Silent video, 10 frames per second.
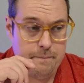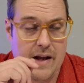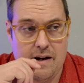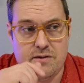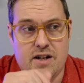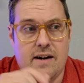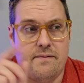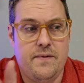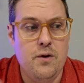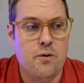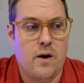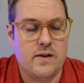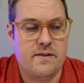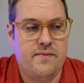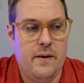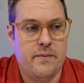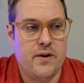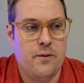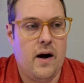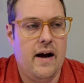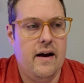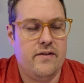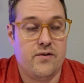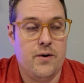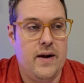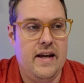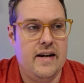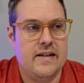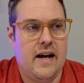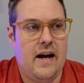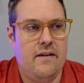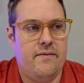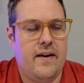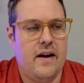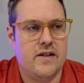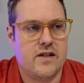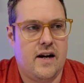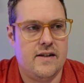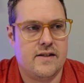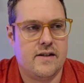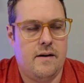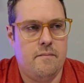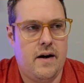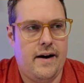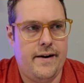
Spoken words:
And I've shot a few rolls of film through it. I've shot some